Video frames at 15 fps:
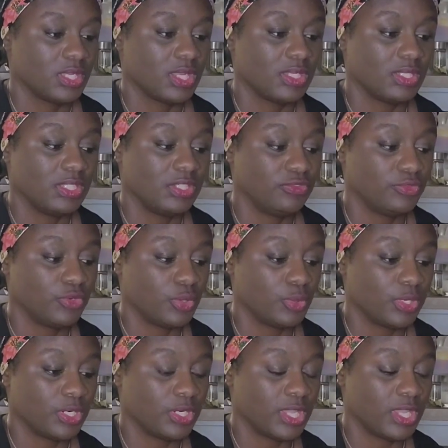of lean
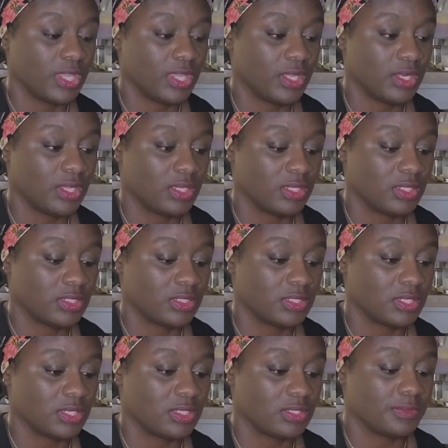forward and
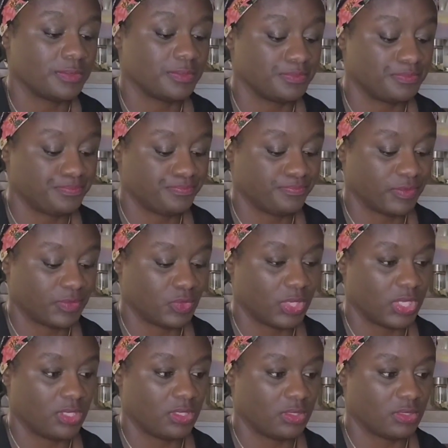
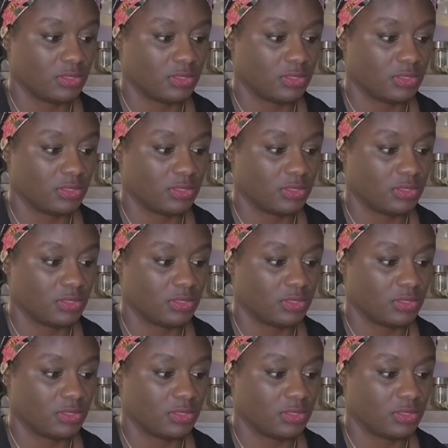wait,